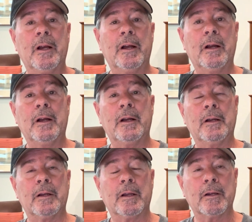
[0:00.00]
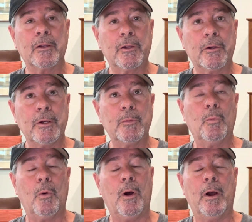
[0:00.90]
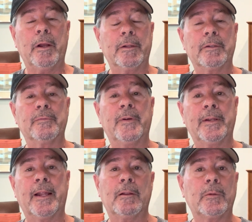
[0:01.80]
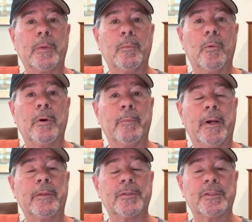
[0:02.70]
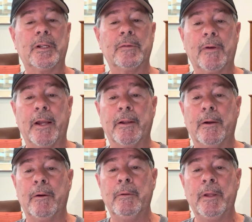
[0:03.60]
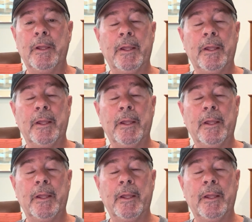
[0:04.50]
a good walk to find out a little bit more about the state of Idaho